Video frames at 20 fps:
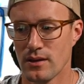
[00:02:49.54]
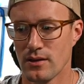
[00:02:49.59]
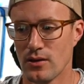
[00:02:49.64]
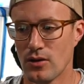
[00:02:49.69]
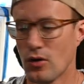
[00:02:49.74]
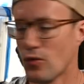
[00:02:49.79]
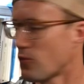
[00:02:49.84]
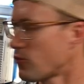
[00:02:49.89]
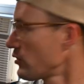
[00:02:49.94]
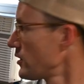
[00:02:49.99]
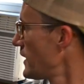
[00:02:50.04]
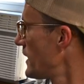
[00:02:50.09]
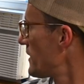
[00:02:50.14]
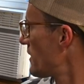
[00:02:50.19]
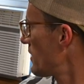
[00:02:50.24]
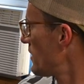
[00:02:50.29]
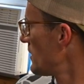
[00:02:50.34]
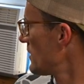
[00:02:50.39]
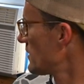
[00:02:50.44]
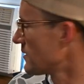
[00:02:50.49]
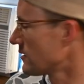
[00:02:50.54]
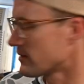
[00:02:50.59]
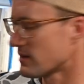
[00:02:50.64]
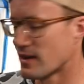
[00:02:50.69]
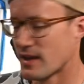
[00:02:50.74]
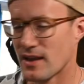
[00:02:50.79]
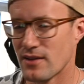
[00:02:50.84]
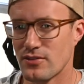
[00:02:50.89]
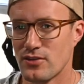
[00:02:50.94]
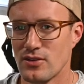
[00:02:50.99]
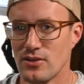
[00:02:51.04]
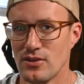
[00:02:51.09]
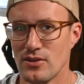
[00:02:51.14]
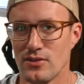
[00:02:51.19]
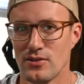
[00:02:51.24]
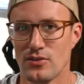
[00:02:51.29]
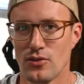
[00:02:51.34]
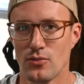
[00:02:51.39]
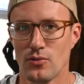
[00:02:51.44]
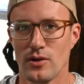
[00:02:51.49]
hopefully that thing doesn't have
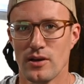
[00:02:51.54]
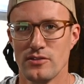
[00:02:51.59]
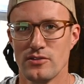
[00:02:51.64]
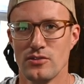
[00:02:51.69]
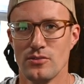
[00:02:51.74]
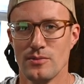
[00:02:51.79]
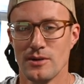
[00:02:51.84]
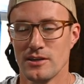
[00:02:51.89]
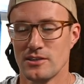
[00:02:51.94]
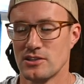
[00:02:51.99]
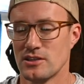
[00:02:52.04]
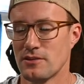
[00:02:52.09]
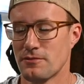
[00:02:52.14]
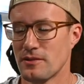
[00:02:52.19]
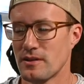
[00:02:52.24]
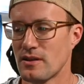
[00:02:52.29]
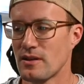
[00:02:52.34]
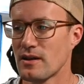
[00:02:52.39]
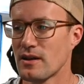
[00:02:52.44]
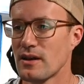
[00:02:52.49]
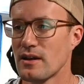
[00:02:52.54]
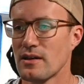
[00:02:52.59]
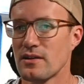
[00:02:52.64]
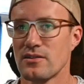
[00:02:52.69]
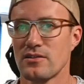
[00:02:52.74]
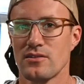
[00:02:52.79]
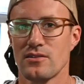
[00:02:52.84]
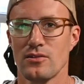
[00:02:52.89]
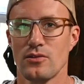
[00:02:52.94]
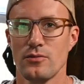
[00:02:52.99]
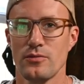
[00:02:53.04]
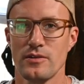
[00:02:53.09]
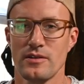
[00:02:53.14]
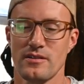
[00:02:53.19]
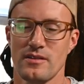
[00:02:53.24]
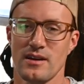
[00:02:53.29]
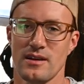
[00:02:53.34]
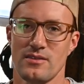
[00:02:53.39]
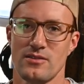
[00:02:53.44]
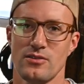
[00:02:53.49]
to run too much, and if it does, hopefully
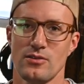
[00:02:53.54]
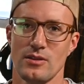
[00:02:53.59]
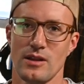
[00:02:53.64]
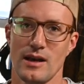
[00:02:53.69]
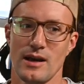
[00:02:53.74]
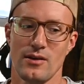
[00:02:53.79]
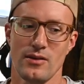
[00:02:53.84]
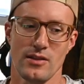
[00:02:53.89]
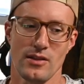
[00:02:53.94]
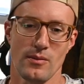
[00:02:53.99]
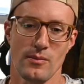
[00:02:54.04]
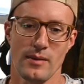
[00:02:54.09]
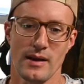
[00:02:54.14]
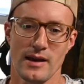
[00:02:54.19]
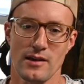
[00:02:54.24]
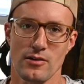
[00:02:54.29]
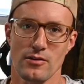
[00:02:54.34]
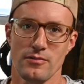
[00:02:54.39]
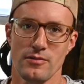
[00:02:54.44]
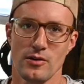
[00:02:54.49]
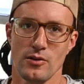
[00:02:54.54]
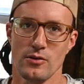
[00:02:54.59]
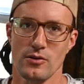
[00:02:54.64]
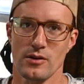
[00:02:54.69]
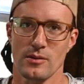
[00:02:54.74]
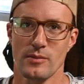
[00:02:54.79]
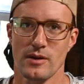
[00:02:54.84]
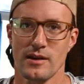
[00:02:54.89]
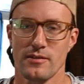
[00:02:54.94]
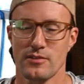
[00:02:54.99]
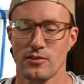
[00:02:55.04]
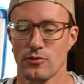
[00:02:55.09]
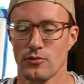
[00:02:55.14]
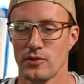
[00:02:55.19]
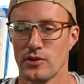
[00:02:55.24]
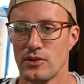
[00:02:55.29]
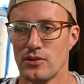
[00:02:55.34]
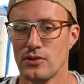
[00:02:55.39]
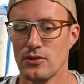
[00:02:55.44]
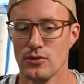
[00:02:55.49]
it's not too loud in the microphone, or I'm gonna have to
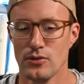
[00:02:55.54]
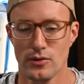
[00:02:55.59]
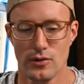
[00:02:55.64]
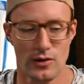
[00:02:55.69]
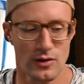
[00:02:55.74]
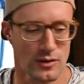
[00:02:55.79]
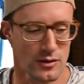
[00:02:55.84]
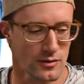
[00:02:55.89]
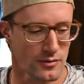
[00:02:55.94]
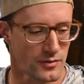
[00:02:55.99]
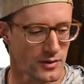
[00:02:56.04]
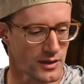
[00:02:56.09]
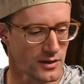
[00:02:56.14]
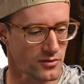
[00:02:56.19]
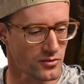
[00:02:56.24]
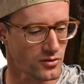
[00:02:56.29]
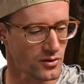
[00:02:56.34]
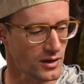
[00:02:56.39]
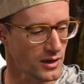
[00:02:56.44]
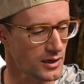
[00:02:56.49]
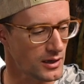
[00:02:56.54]
redo all of this.